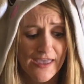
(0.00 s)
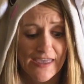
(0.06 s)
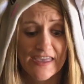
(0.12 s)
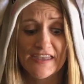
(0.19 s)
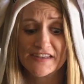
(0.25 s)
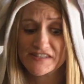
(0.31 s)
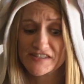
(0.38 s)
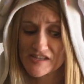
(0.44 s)

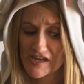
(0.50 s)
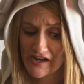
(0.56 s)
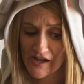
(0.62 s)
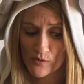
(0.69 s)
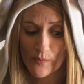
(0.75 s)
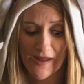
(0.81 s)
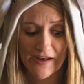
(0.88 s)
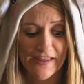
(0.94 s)
He did
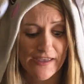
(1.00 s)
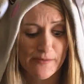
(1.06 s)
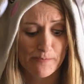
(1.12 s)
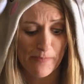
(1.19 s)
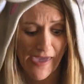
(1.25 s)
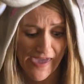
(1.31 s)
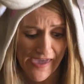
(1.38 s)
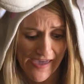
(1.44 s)
it when he
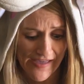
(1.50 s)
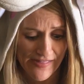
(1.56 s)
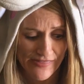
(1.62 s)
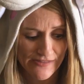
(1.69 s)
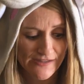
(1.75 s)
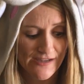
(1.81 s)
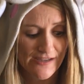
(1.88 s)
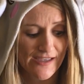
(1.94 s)

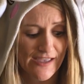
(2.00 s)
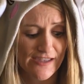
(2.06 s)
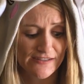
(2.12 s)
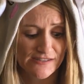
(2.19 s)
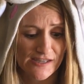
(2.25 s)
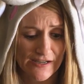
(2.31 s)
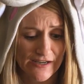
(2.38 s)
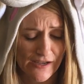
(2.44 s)
bathed. He
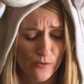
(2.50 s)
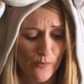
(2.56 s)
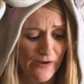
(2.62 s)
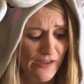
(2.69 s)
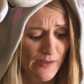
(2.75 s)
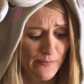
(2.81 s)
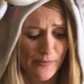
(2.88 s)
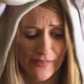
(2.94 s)
did it when
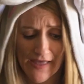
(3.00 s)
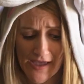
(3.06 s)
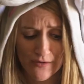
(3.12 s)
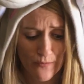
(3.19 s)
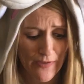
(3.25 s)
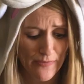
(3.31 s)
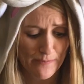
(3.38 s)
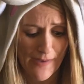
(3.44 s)
he played
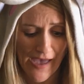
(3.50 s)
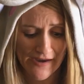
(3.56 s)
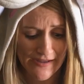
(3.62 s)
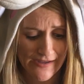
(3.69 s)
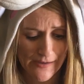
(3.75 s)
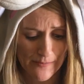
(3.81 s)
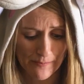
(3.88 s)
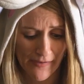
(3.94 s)
with
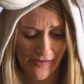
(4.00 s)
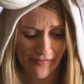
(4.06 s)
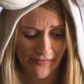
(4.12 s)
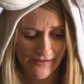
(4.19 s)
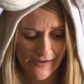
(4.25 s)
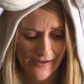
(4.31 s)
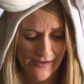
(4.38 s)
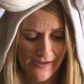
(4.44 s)
Betty and
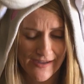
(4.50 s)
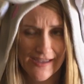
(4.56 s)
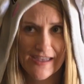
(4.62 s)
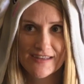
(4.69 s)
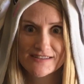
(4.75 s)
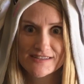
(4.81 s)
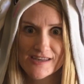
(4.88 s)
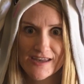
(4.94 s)
Billy.
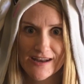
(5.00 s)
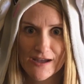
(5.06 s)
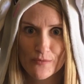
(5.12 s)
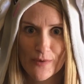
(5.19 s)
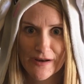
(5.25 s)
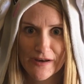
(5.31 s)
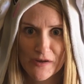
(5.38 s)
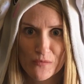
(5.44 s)
He did it
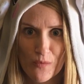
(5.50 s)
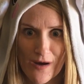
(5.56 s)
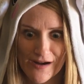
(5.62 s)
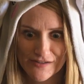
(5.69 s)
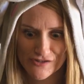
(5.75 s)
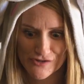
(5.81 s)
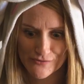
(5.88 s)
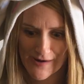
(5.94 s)
when he
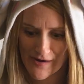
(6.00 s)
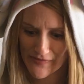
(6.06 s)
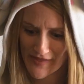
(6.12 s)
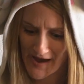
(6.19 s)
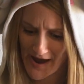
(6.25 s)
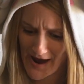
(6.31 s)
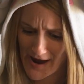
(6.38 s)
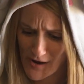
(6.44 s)
walked around the
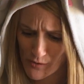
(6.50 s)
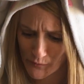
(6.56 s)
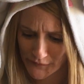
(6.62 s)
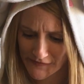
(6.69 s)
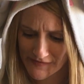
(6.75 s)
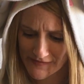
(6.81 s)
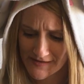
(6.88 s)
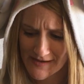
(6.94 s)

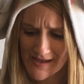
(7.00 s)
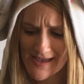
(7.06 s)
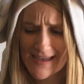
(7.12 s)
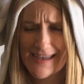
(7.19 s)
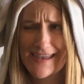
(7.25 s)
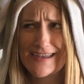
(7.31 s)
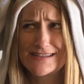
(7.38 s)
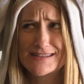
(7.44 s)
house.
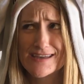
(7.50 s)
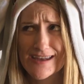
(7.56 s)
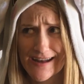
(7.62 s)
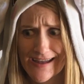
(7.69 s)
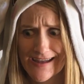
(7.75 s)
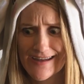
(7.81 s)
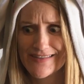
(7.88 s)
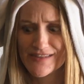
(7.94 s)
He did
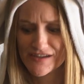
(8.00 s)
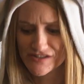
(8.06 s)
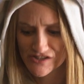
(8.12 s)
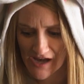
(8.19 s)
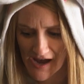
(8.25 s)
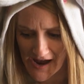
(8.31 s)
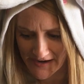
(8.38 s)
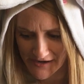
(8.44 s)
it in the
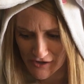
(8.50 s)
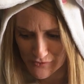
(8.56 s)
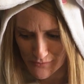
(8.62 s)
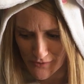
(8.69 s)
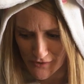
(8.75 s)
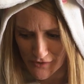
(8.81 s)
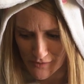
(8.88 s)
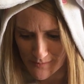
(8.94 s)
dining
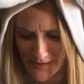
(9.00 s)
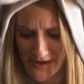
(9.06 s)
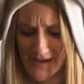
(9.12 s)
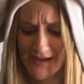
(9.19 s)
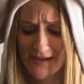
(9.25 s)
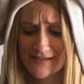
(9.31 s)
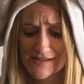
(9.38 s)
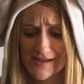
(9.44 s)
room.
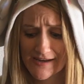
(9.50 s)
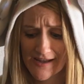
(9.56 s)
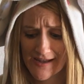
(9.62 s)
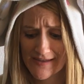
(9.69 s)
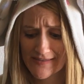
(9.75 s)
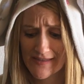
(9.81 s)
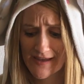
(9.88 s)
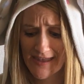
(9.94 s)
He did it
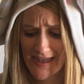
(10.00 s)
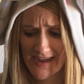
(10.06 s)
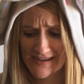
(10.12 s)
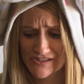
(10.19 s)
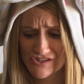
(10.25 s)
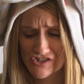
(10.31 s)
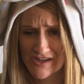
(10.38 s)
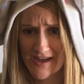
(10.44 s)
in the
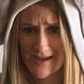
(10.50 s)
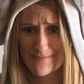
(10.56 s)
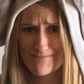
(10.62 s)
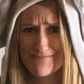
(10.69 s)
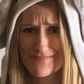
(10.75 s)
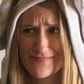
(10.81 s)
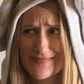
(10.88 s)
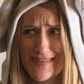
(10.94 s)
kitchen.
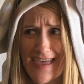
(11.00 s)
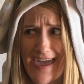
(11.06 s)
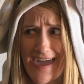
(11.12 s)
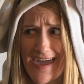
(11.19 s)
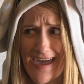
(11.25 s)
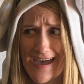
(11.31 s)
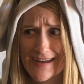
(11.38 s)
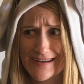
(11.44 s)

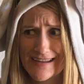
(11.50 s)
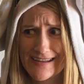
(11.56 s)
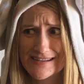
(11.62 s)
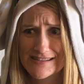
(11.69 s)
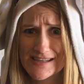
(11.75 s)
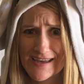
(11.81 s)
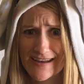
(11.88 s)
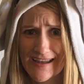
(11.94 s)
And he
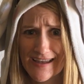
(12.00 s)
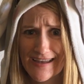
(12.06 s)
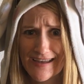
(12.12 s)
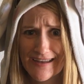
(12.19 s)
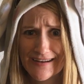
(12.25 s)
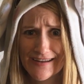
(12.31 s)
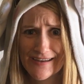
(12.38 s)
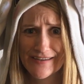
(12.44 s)
did it
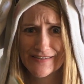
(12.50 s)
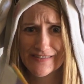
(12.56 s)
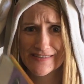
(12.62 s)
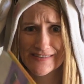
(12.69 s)
in his